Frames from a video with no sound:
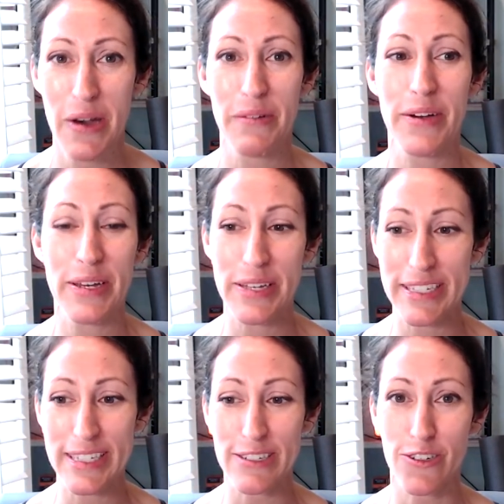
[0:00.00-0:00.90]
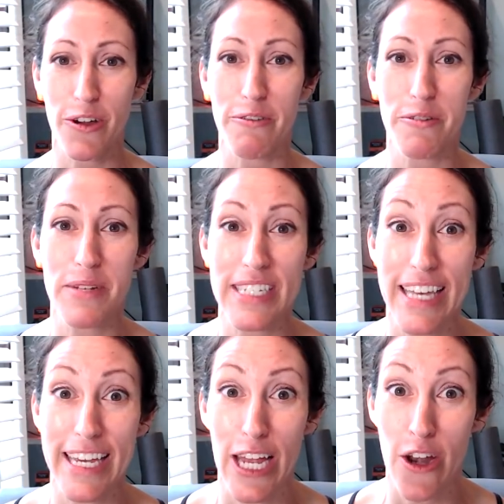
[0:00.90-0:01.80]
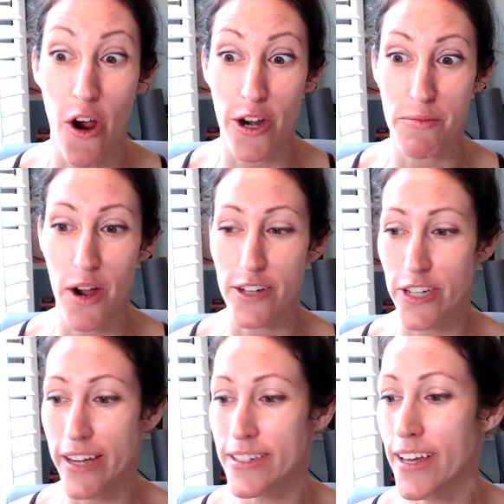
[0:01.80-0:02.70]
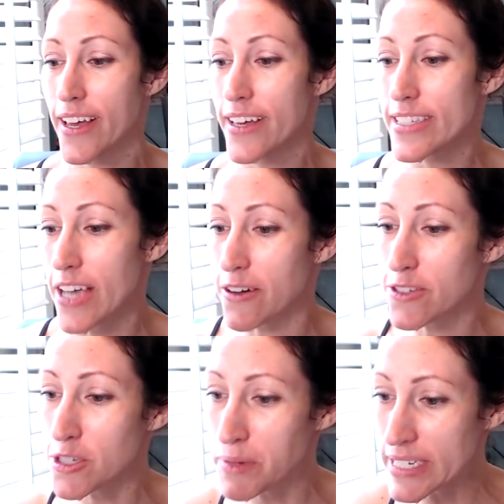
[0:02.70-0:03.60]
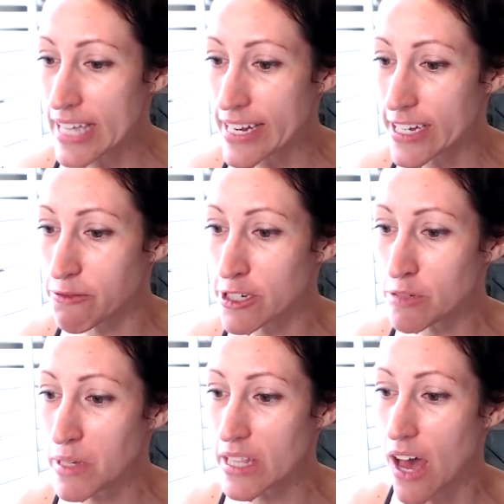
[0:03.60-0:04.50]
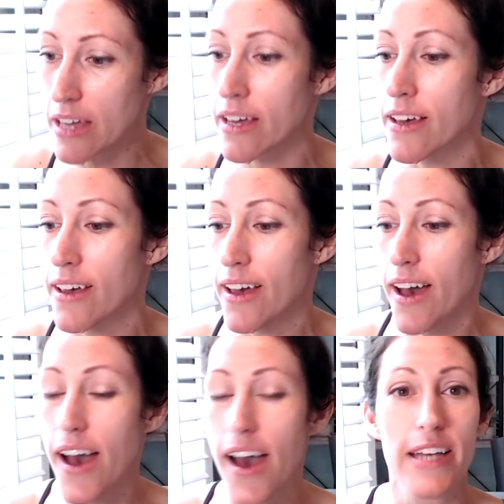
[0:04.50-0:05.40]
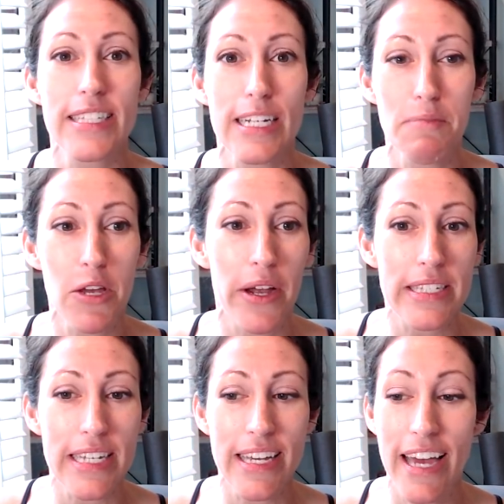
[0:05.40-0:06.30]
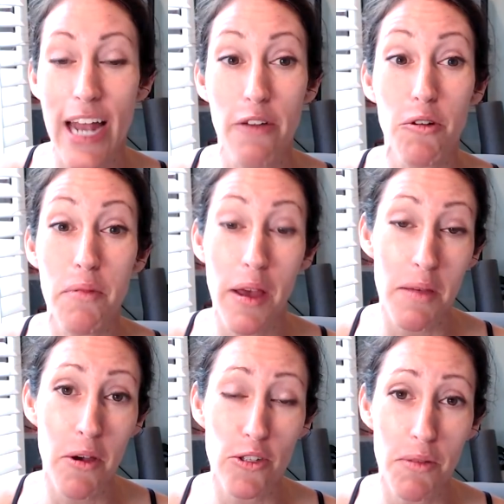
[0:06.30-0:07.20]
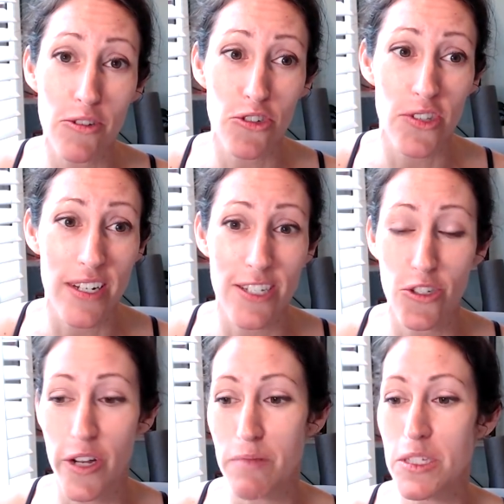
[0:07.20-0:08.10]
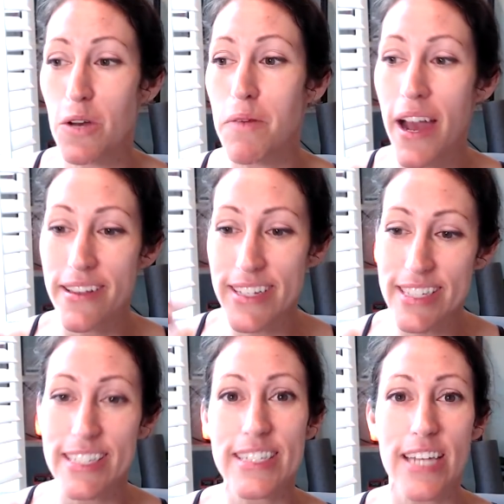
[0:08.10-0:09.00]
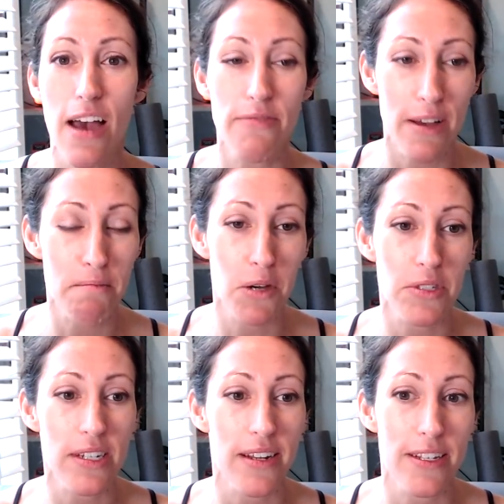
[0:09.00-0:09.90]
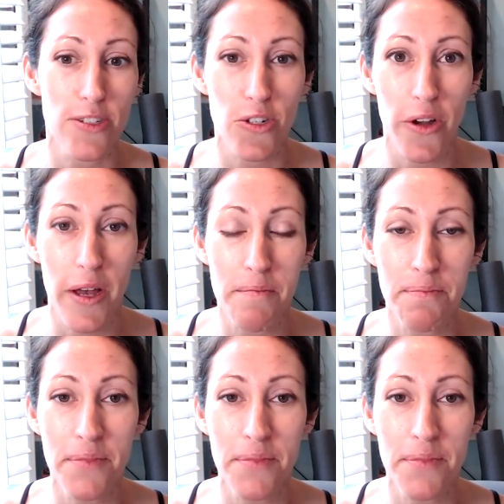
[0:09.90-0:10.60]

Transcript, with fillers: his little toy room into like an art project. So super excited. Wish me luck. Uh, it's going to be crazy. And I will probably post pictures on Instagram. So behind the scenes stuff, I'm posting on Instagram.